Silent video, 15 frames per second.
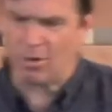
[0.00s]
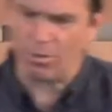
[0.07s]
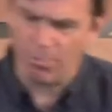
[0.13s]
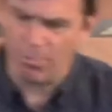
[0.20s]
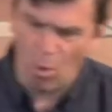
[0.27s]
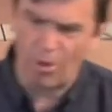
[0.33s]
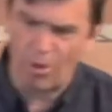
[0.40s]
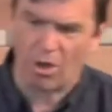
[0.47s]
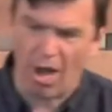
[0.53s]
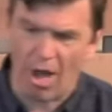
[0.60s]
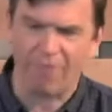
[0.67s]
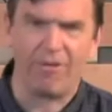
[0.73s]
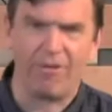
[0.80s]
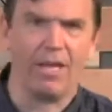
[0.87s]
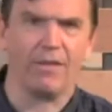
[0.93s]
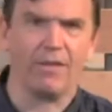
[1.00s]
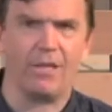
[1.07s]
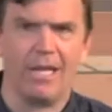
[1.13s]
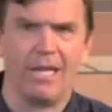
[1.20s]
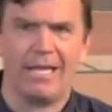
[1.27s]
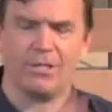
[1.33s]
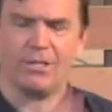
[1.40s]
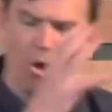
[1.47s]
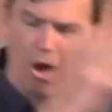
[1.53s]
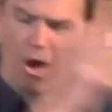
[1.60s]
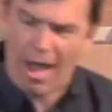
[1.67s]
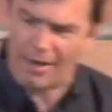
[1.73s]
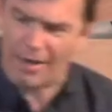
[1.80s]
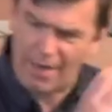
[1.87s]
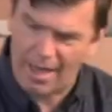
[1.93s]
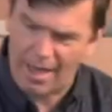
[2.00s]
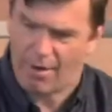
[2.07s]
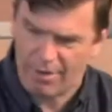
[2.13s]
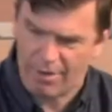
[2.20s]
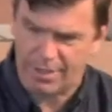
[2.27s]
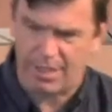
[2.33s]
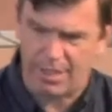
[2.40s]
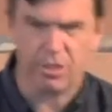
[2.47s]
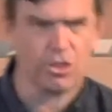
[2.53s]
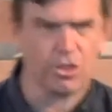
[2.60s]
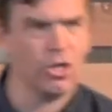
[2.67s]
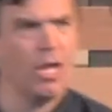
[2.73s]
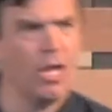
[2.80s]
with Mordecai feeling the need to hide their heritage.